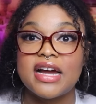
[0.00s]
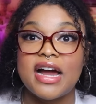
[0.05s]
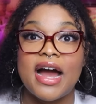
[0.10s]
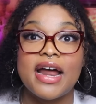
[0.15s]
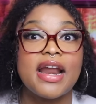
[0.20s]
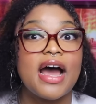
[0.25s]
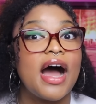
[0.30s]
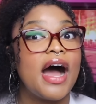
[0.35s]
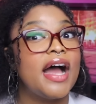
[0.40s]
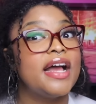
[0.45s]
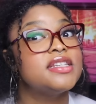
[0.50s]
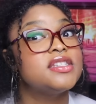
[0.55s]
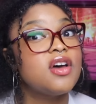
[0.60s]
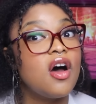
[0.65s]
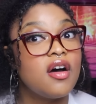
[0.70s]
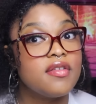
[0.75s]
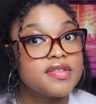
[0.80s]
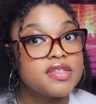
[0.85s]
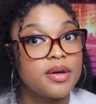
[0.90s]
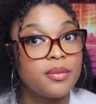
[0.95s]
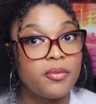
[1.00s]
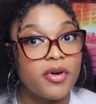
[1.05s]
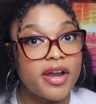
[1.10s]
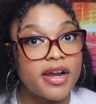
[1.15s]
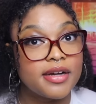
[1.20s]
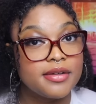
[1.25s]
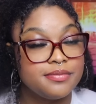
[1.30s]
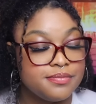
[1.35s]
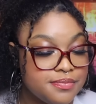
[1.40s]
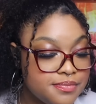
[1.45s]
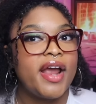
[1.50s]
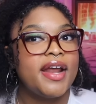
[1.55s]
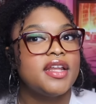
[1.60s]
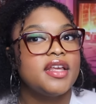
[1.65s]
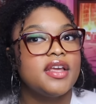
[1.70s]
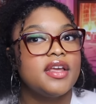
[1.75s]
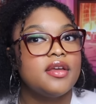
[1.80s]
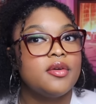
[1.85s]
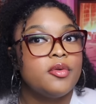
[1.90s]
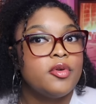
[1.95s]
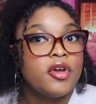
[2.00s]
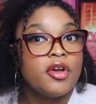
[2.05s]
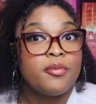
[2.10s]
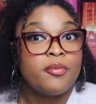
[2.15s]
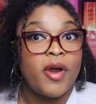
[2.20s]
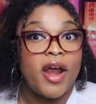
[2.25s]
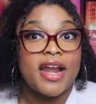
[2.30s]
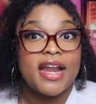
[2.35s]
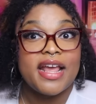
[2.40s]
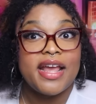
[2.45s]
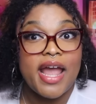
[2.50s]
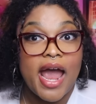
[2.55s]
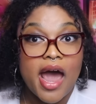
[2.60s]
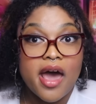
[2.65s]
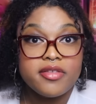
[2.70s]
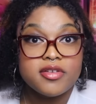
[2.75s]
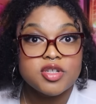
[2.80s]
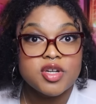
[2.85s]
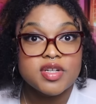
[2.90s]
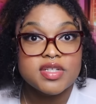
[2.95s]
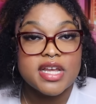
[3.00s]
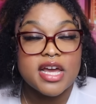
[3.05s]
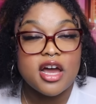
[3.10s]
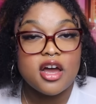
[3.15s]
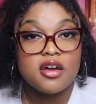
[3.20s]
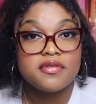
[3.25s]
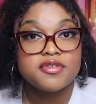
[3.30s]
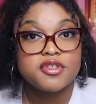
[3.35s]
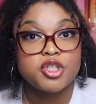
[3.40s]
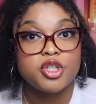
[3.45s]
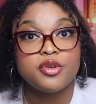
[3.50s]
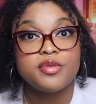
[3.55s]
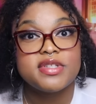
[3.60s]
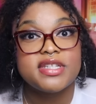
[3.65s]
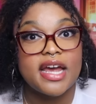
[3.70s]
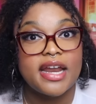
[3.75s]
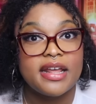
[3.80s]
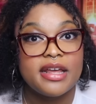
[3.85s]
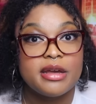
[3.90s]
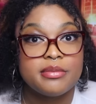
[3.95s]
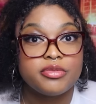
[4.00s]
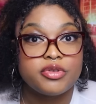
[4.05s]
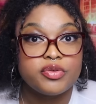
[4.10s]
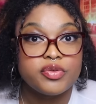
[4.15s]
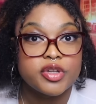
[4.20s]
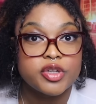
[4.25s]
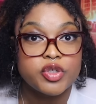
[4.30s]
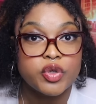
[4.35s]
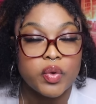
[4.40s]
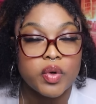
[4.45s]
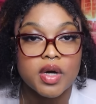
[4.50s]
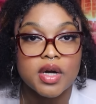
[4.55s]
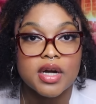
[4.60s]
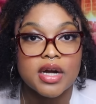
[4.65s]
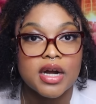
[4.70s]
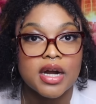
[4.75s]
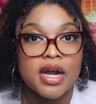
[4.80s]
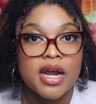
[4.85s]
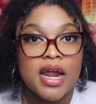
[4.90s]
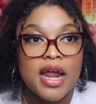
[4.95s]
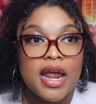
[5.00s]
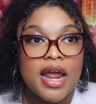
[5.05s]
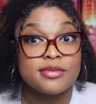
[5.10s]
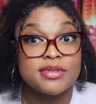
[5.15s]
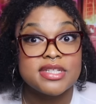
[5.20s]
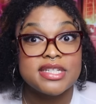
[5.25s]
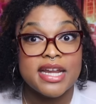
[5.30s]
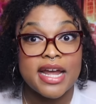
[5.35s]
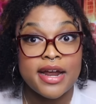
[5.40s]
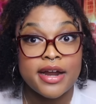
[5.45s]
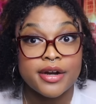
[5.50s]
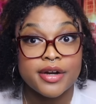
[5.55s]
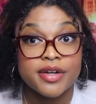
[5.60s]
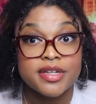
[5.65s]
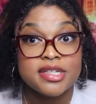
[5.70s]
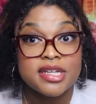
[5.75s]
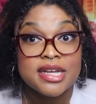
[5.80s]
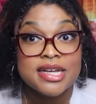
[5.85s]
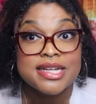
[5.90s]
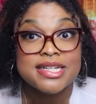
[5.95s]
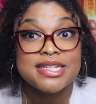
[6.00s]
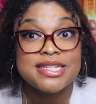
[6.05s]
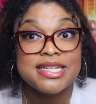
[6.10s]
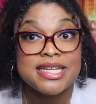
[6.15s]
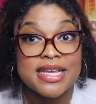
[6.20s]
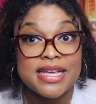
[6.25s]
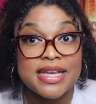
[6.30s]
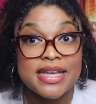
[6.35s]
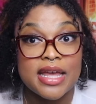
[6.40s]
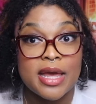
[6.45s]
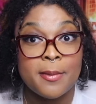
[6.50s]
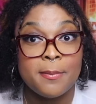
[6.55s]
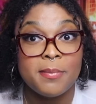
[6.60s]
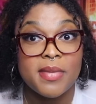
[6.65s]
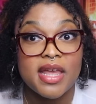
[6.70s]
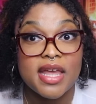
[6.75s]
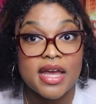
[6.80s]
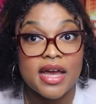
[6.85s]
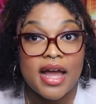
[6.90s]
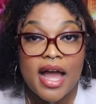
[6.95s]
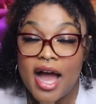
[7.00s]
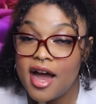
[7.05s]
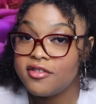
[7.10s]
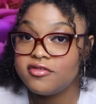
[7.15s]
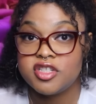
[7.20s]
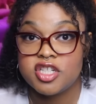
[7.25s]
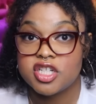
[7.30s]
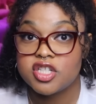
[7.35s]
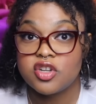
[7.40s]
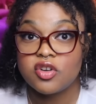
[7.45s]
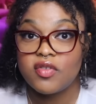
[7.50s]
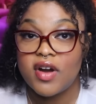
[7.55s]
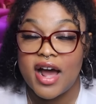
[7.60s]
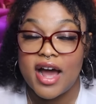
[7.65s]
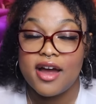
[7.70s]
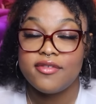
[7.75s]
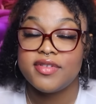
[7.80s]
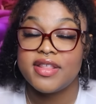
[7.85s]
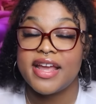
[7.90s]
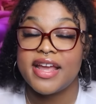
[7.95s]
and kind of hides off somewhere. Brandy gathers herself, shoots at him through the door. Downstairs, T and Mia have just arrived.